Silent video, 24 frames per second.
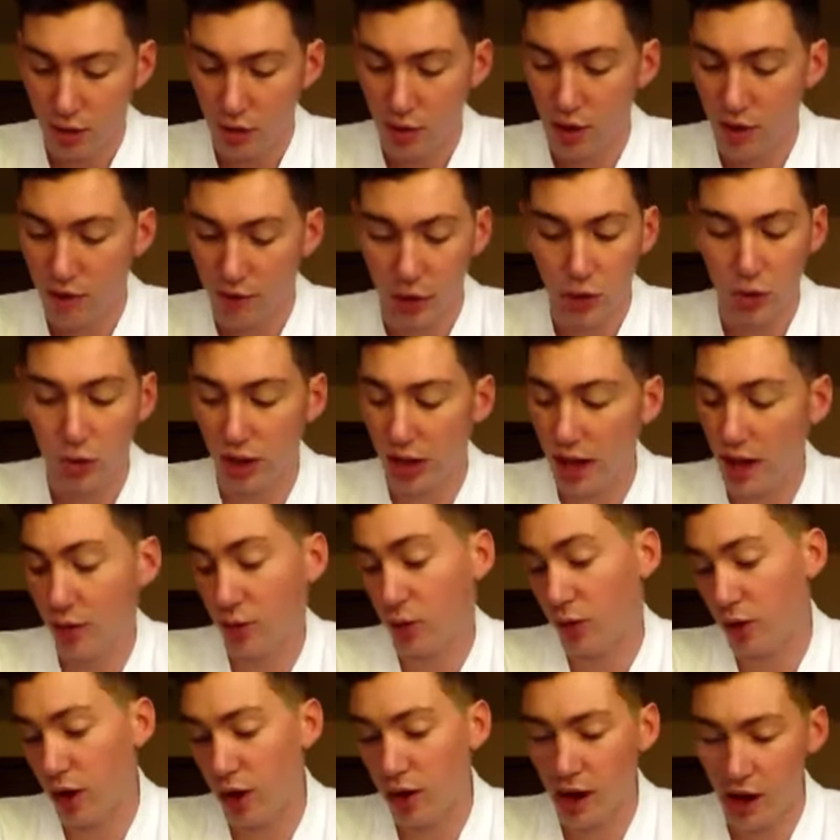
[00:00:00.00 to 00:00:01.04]
If you let
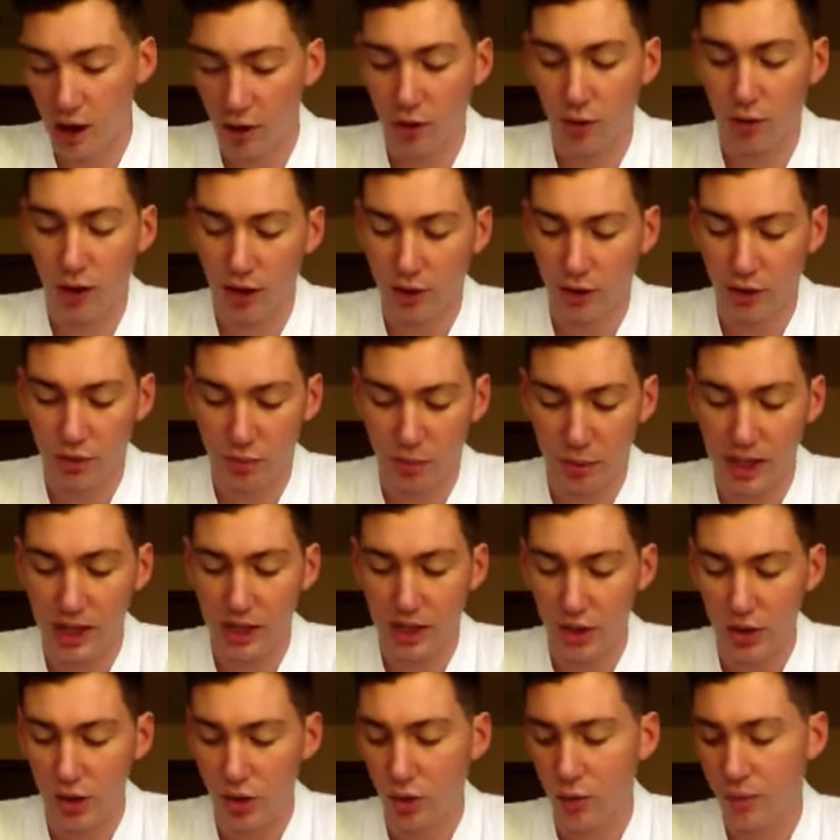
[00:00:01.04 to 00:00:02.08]
Aaron Rodgers beat
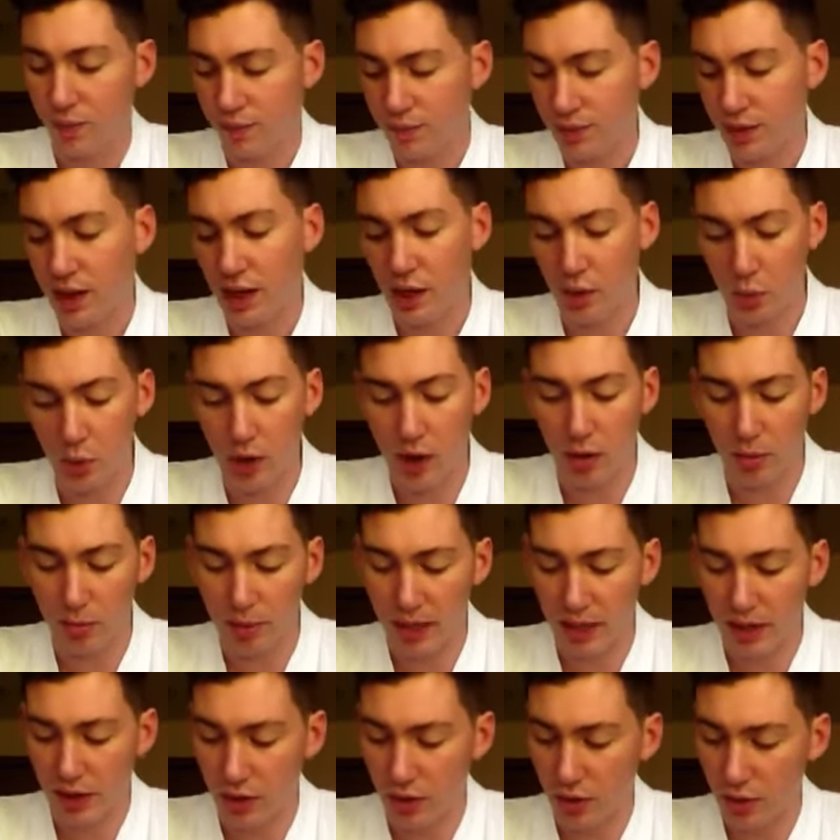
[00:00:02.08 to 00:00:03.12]
you, he will
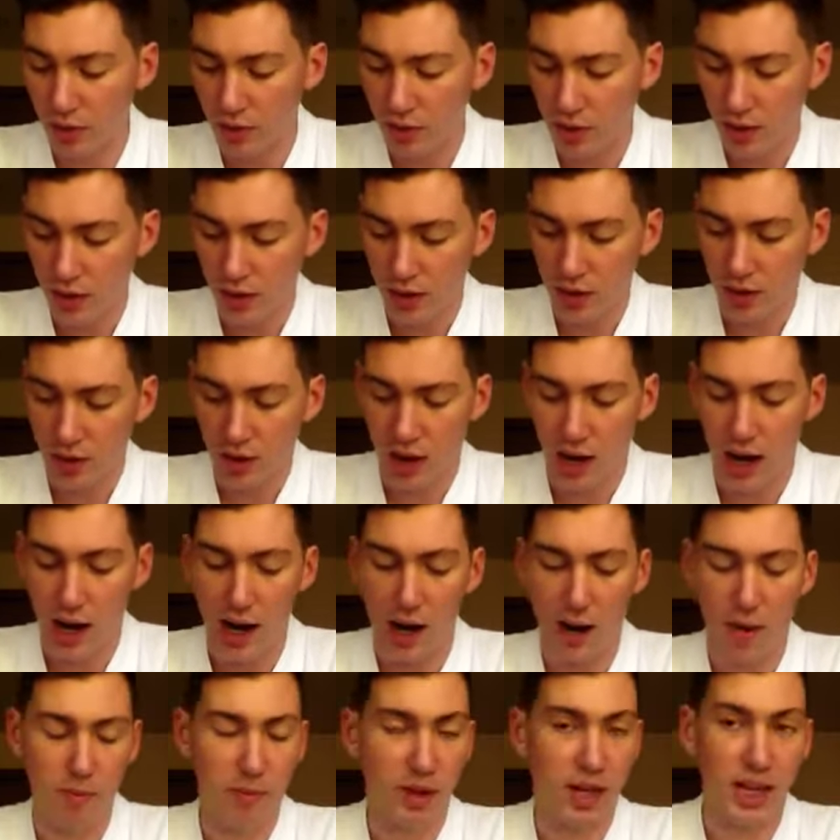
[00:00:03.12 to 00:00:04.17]
beat you.
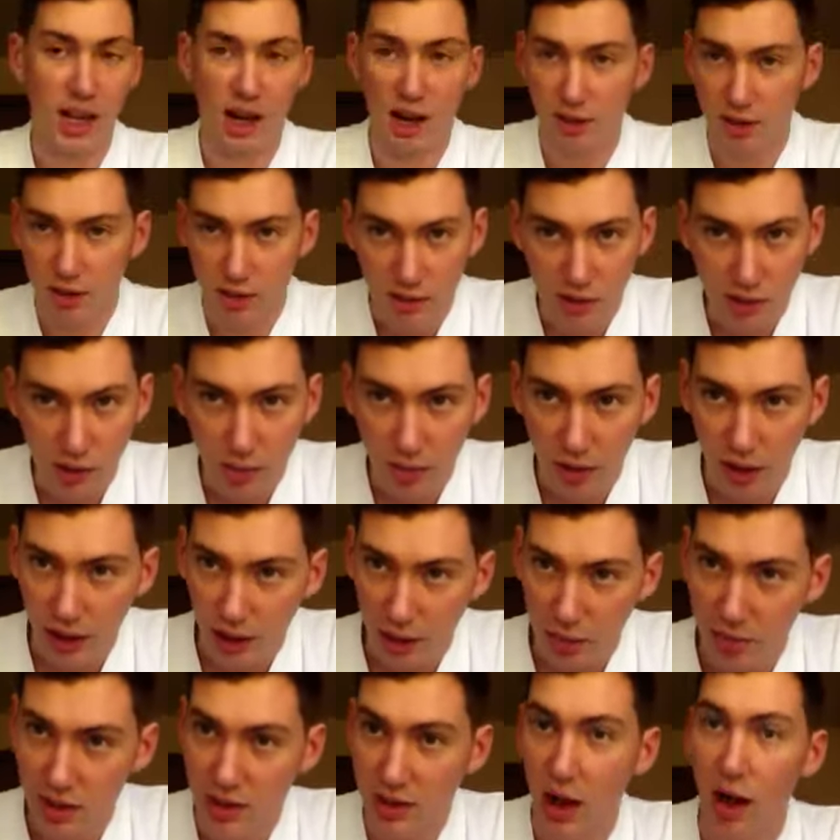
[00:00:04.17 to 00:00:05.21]
He hasn't seemed like
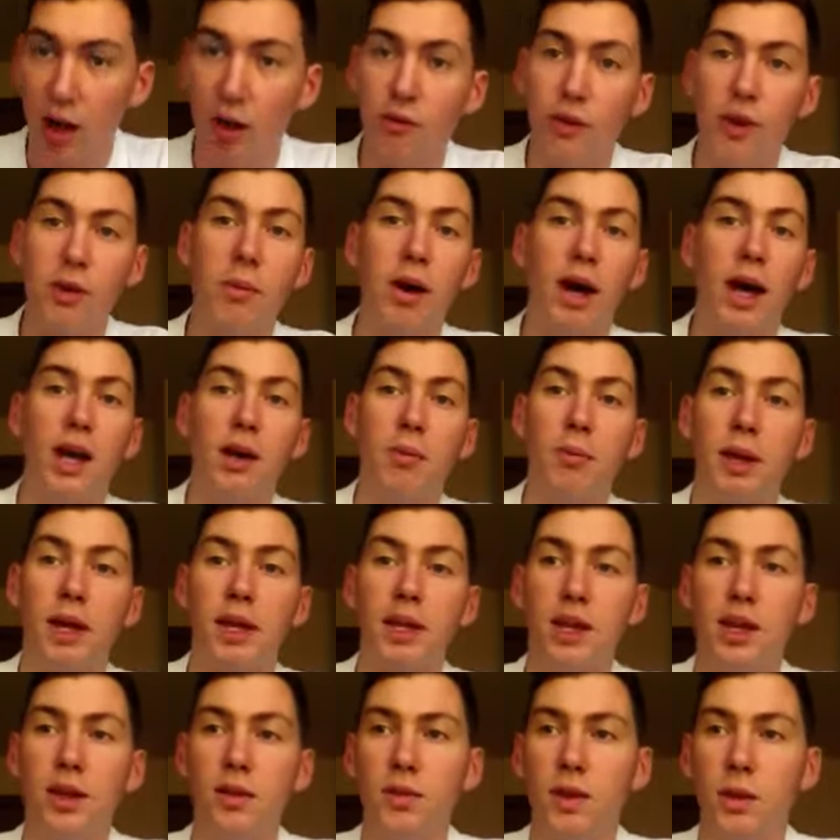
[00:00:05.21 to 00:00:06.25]
himself, in my
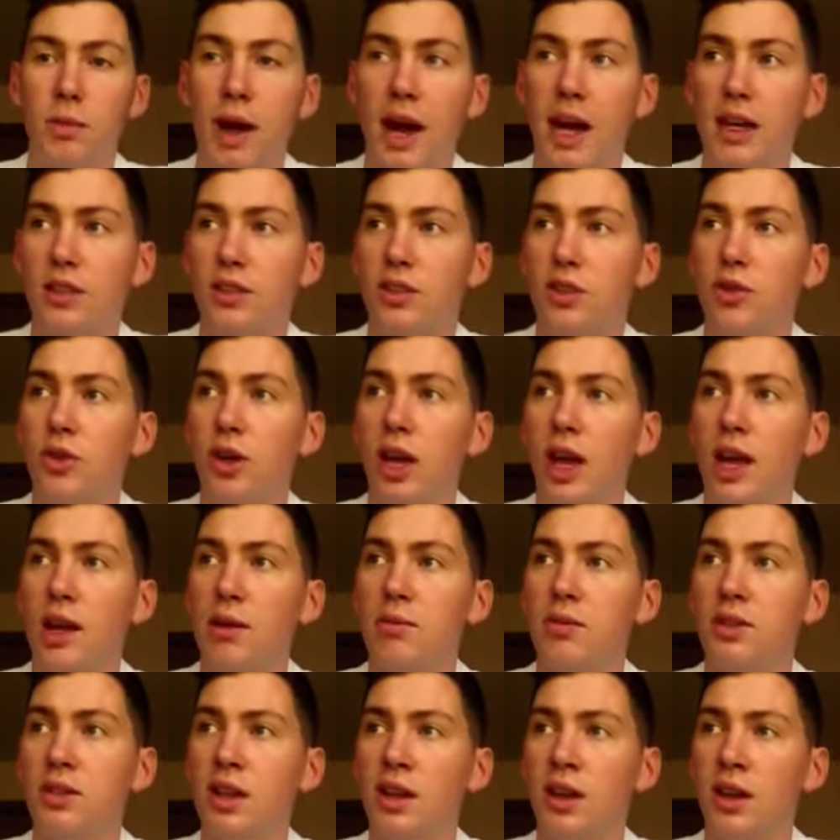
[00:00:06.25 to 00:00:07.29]
opinion, the past two
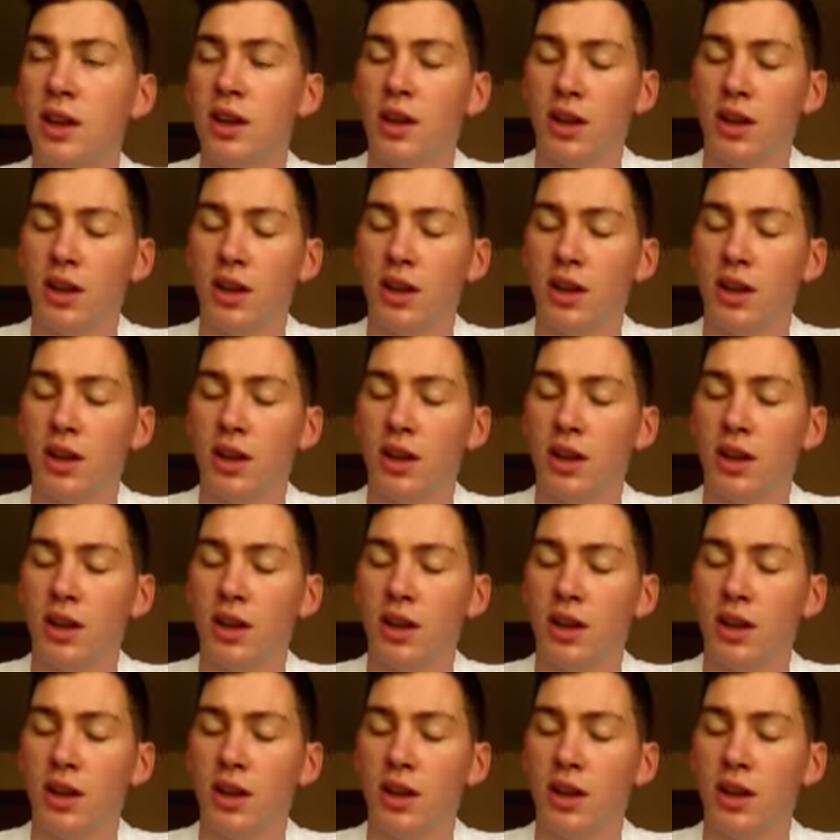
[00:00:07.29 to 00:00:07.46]
games.